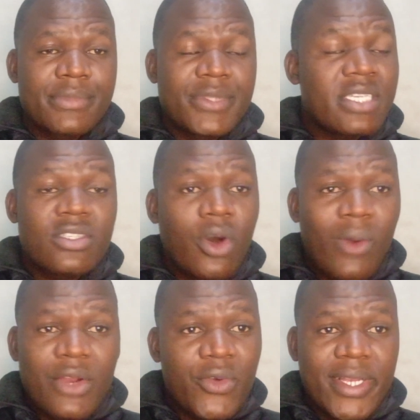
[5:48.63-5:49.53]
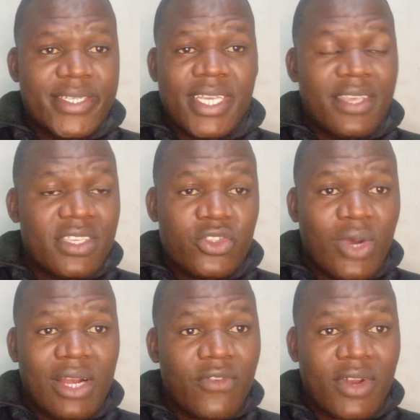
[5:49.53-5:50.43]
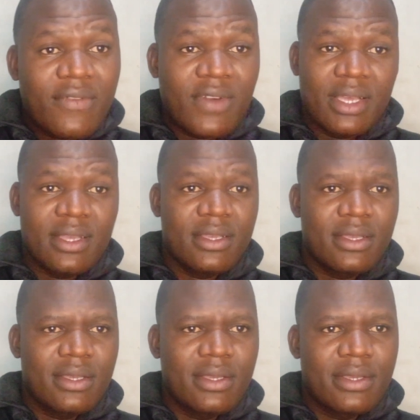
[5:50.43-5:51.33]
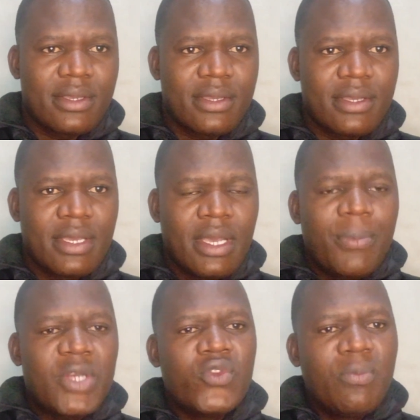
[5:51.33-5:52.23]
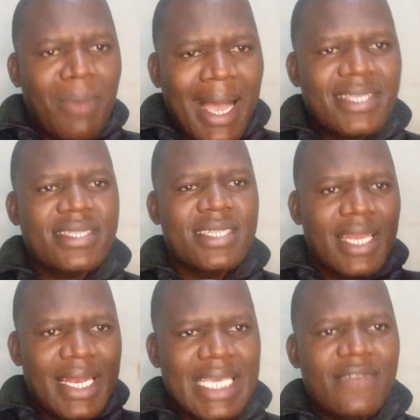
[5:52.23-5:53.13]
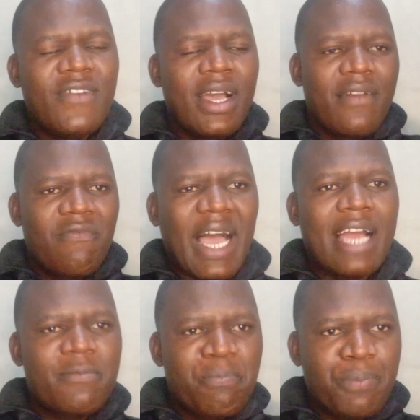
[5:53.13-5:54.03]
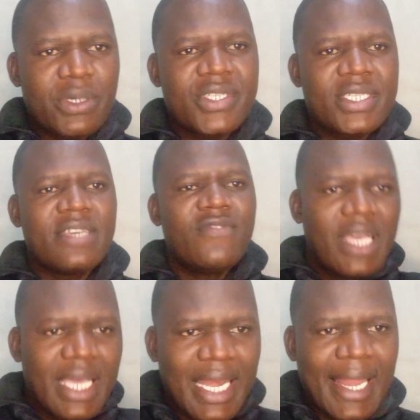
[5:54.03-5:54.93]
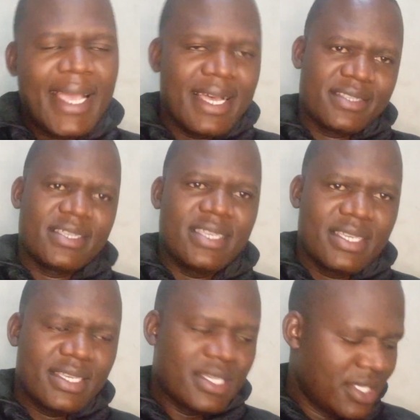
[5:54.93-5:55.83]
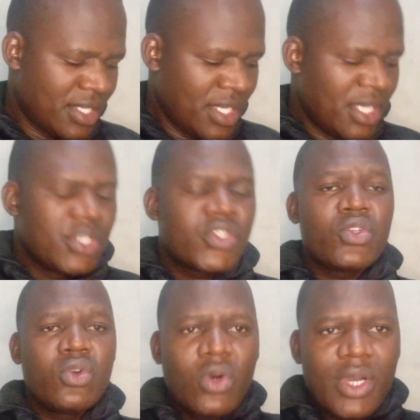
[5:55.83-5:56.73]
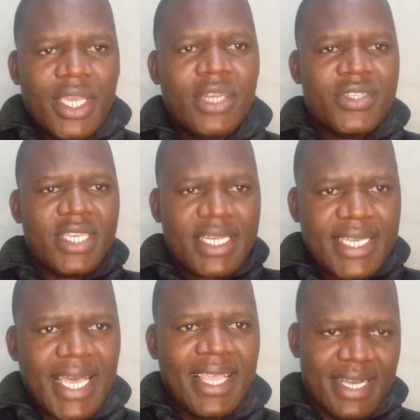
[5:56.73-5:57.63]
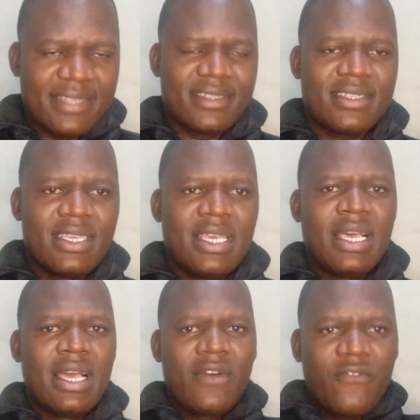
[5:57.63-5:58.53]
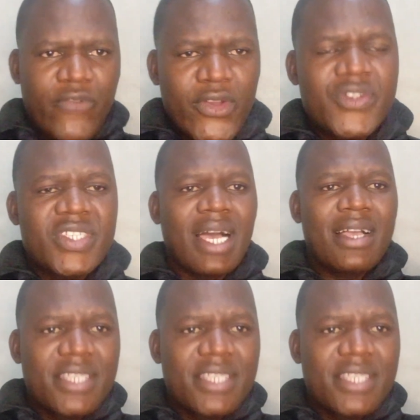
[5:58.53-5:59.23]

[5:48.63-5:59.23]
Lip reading: There's no one who will stay in this world forever. But we must leave that positive legacy to innocent Kenyans, future